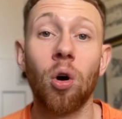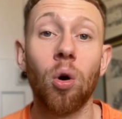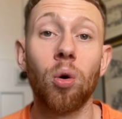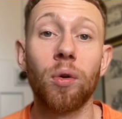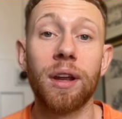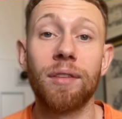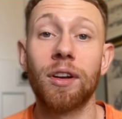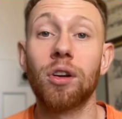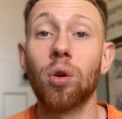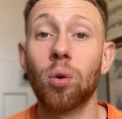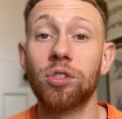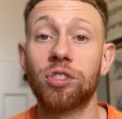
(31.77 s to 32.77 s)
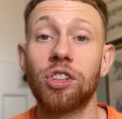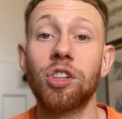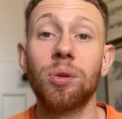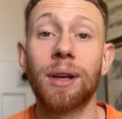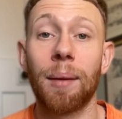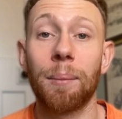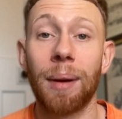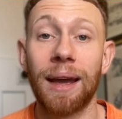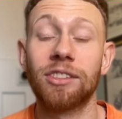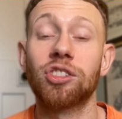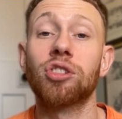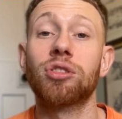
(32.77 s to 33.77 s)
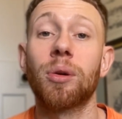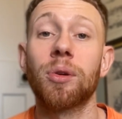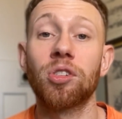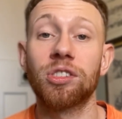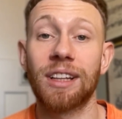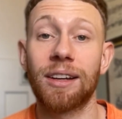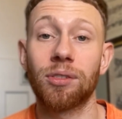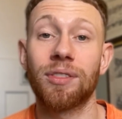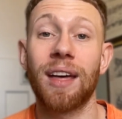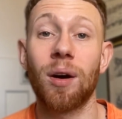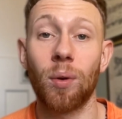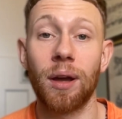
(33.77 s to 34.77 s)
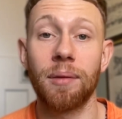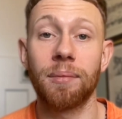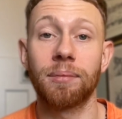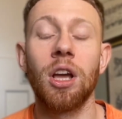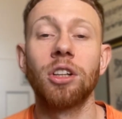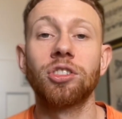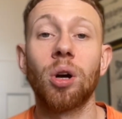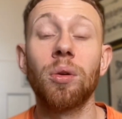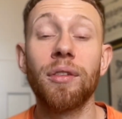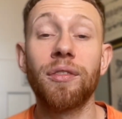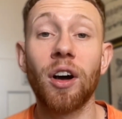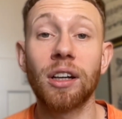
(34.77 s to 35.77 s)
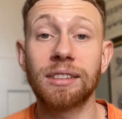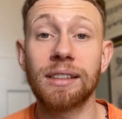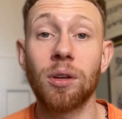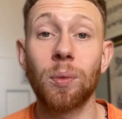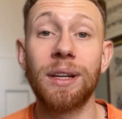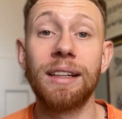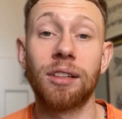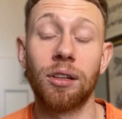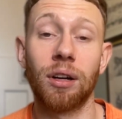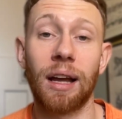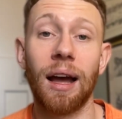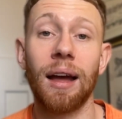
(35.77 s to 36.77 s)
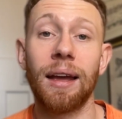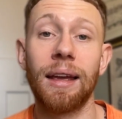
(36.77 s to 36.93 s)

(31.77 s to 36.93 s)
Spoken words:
or even launching new campaigns and growing your sales that way. So the first thing that we need to look at